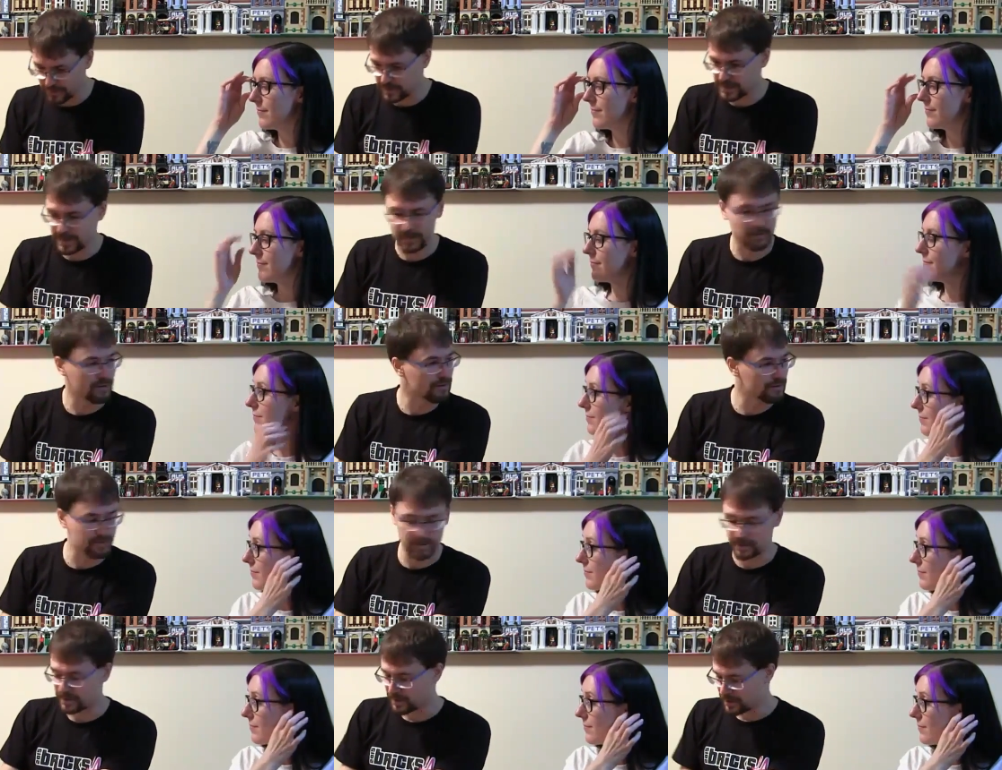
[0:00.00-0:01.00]
Speaker 1: there's like all
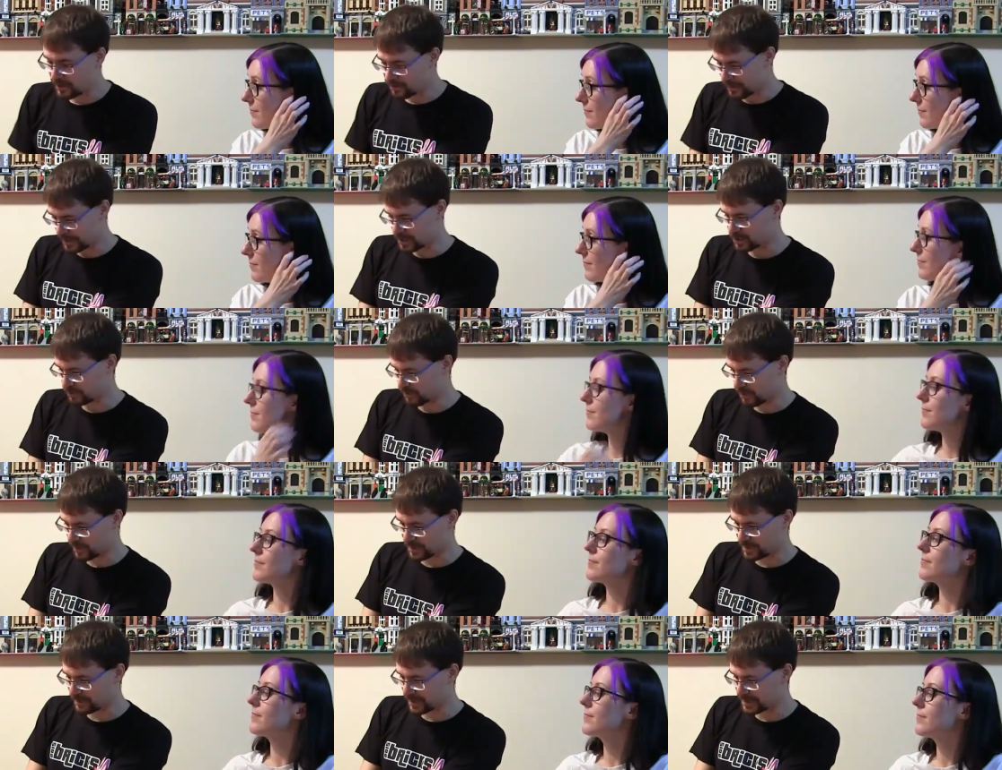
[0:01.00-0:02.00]
the
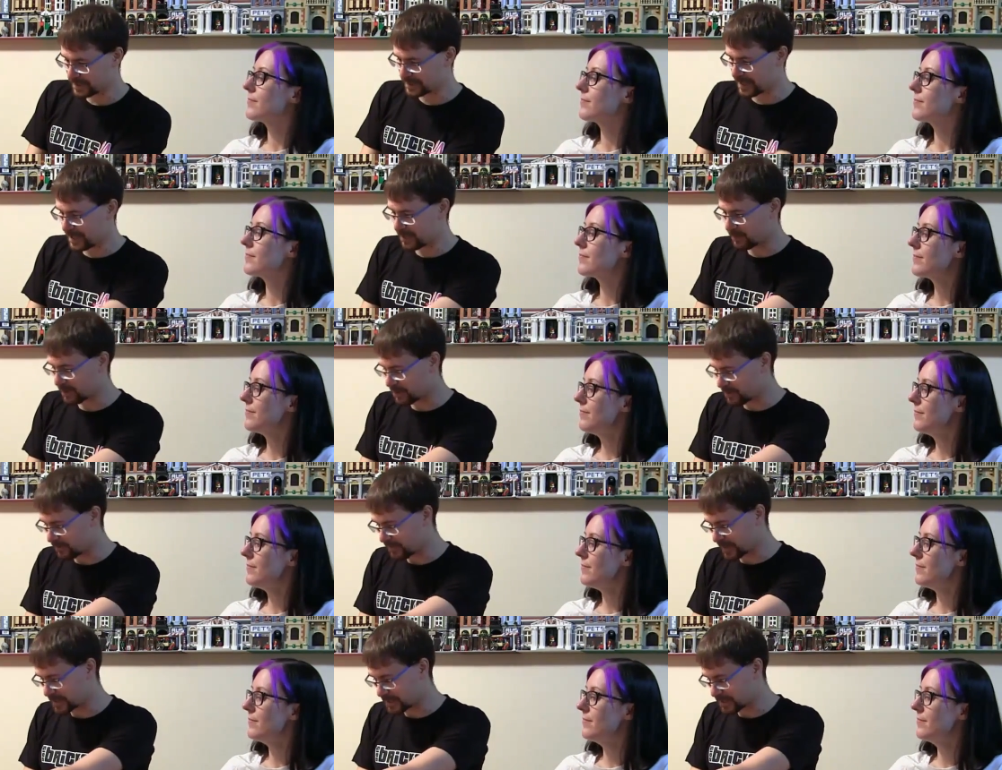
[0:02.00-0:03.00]
restaurants and places like that you want to go
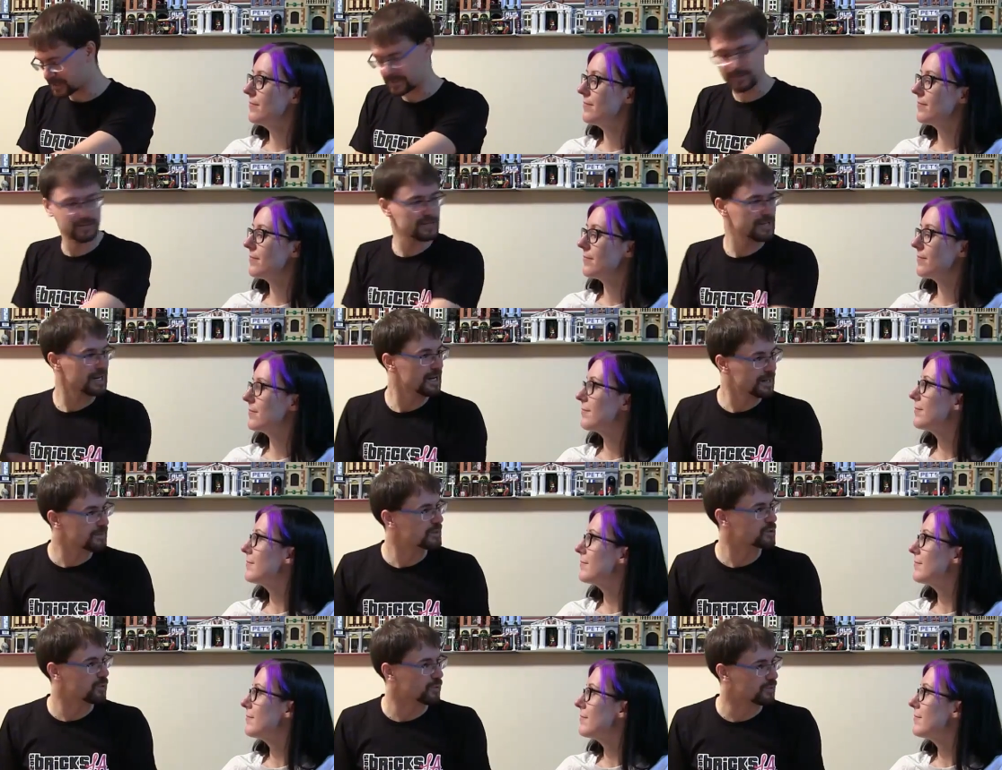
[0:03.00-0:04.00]
visit, and there's like the
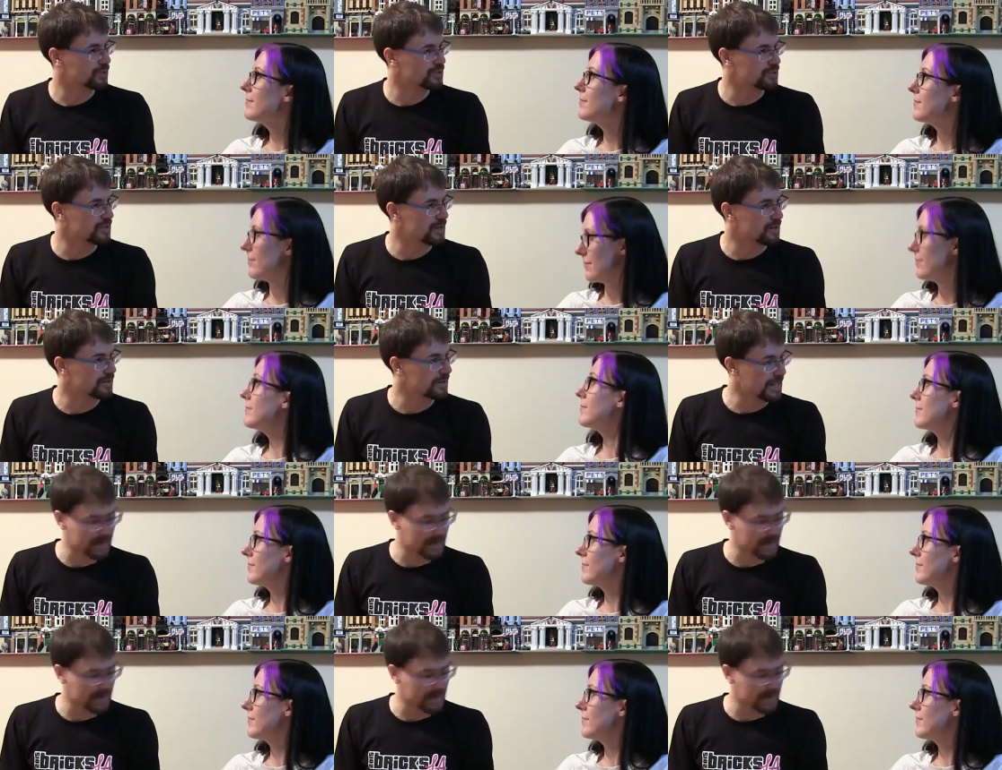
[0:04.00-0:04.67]
Olympic Torch there in